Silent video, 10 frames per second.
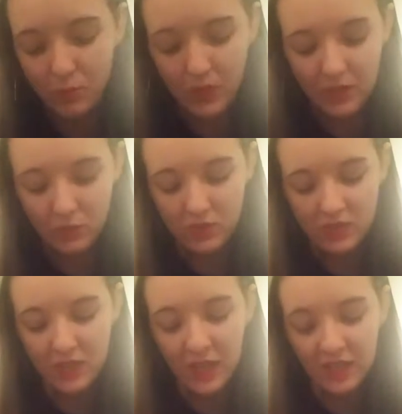But
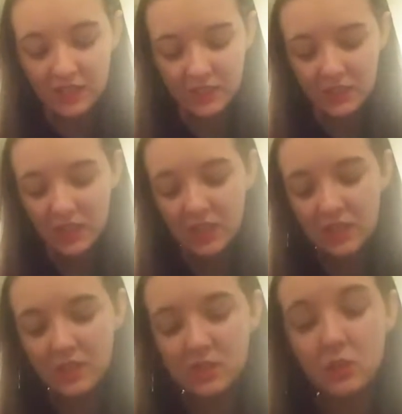what's nice
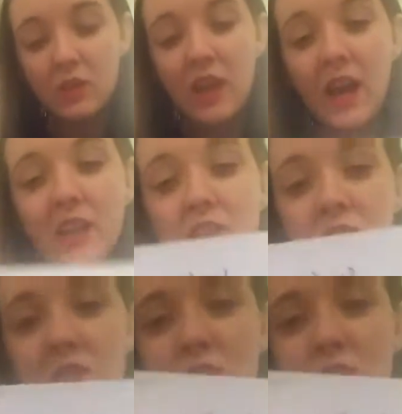is, so it has